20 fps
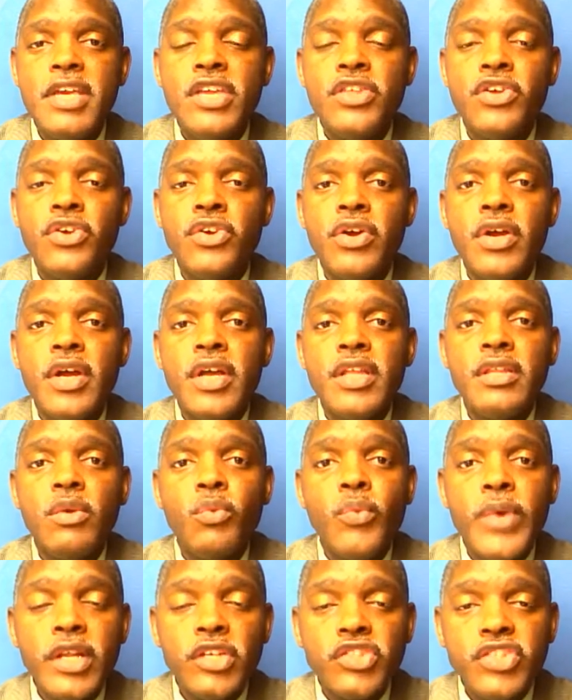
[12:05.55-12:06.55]
either
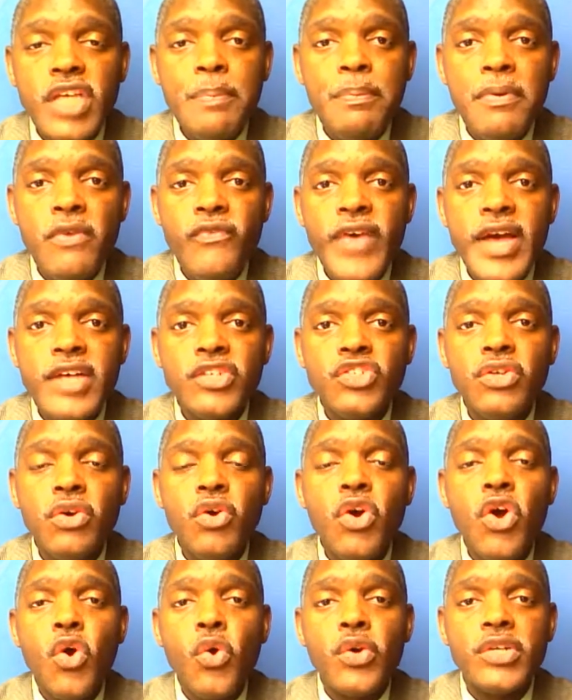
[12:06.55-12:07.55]
the real estate
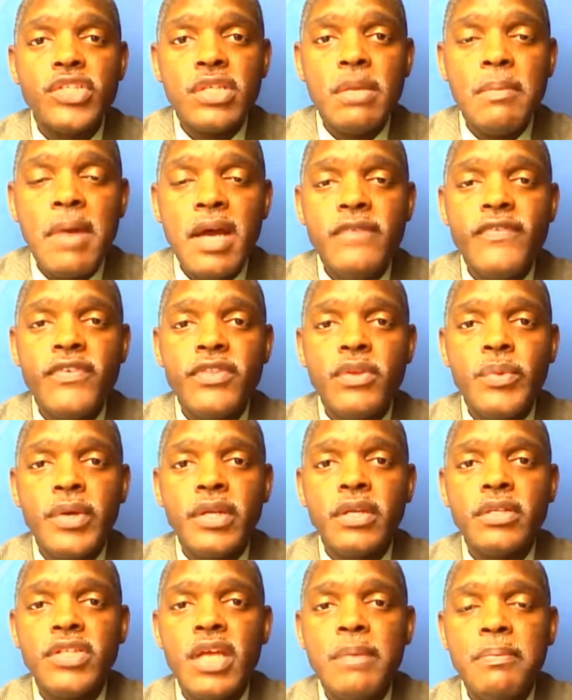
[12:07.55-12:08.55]
professional or somebody from the
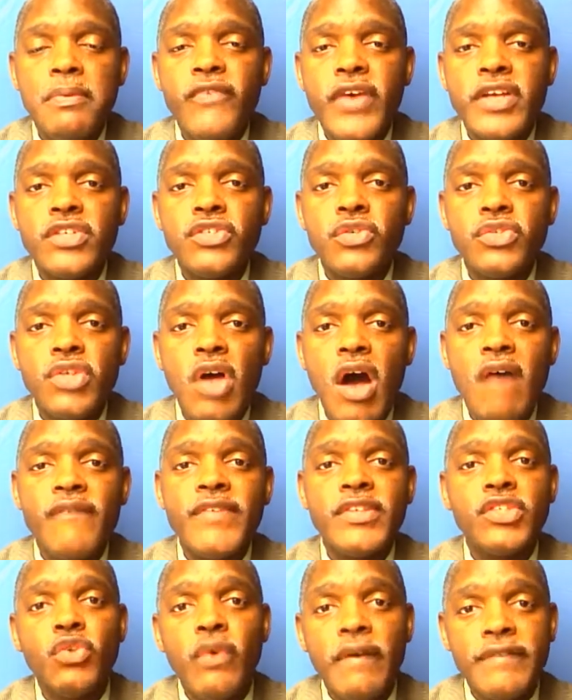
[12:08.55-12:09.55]
real estate professional's
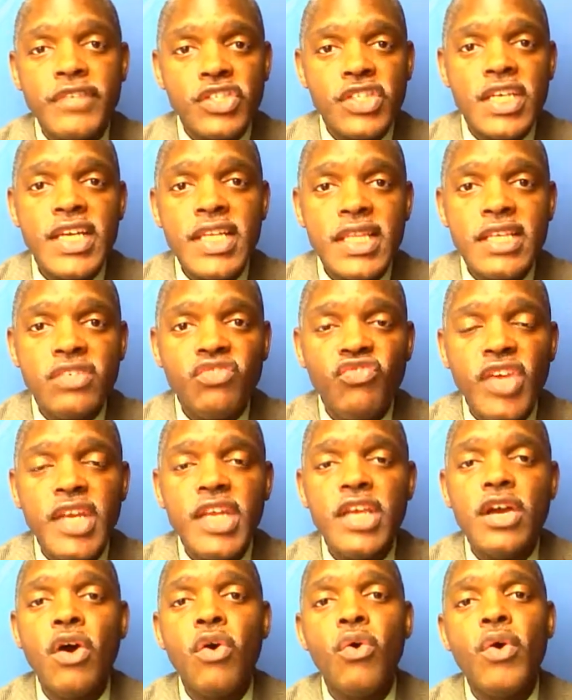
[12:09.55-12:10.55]
office who have seen this
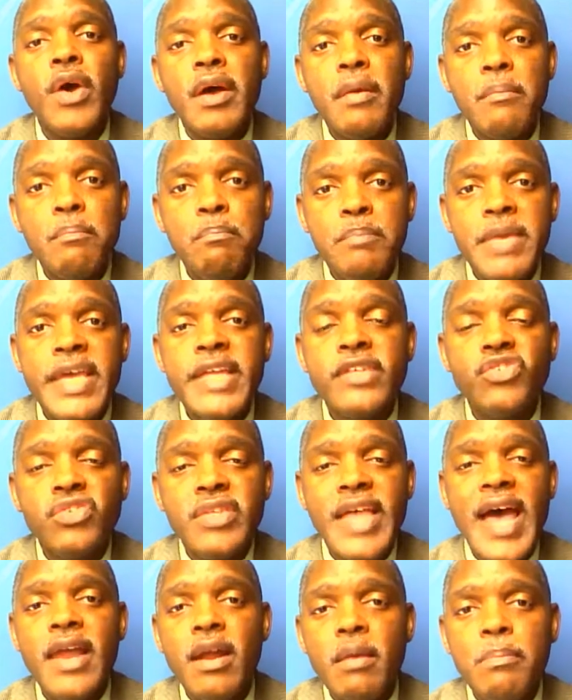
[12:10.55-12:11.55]
video meets
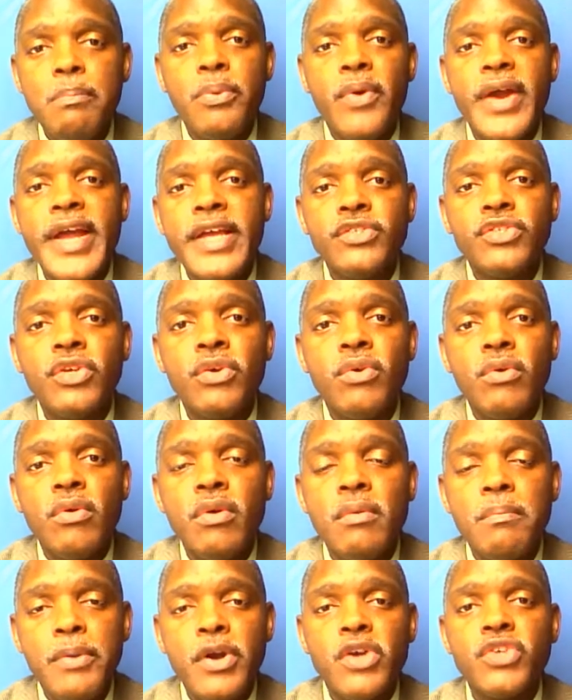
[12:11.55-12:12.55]
that appraisal
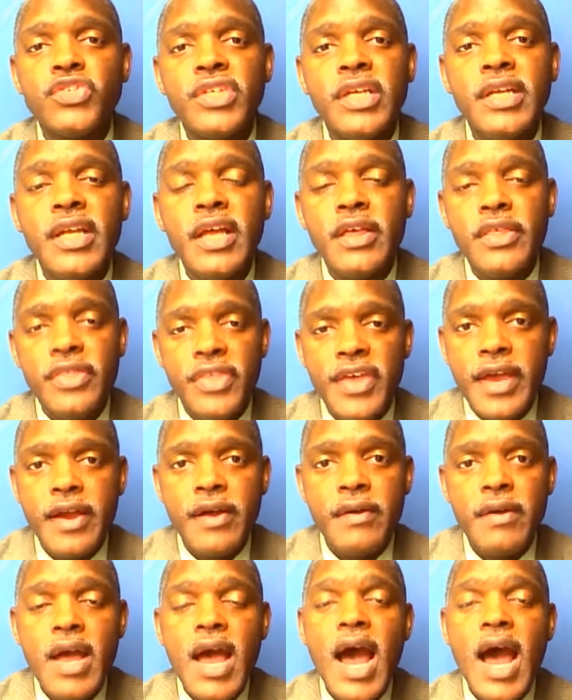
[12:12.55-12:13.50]
person there.